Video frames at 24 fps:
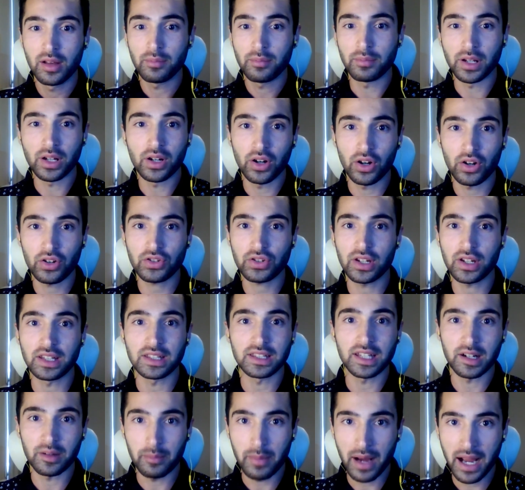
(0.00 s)
because in
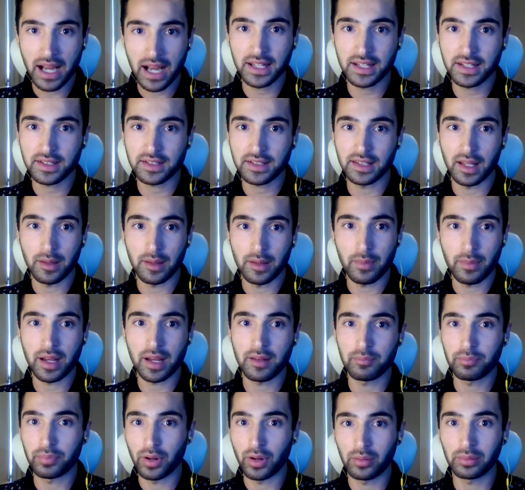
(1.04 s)
their minds the
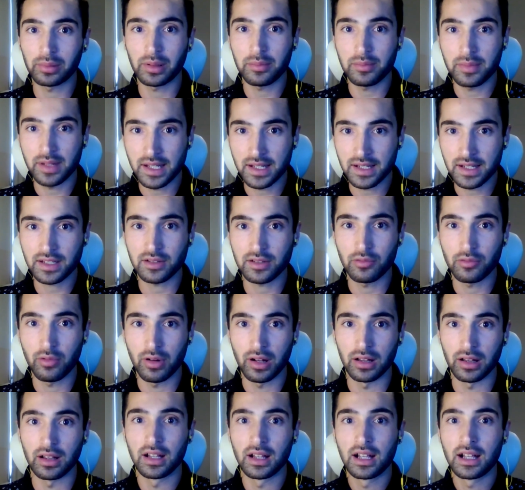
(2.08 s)
main problem is,
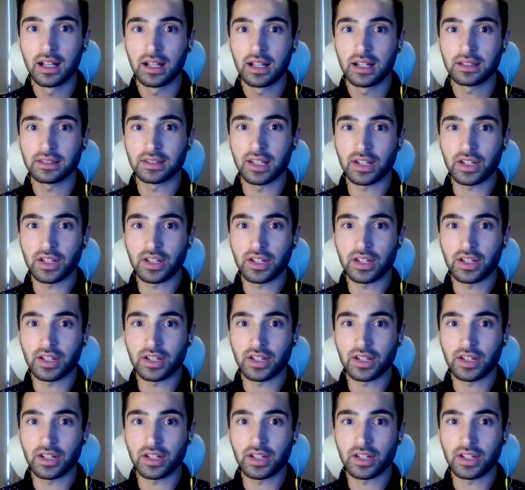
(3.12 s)
well, the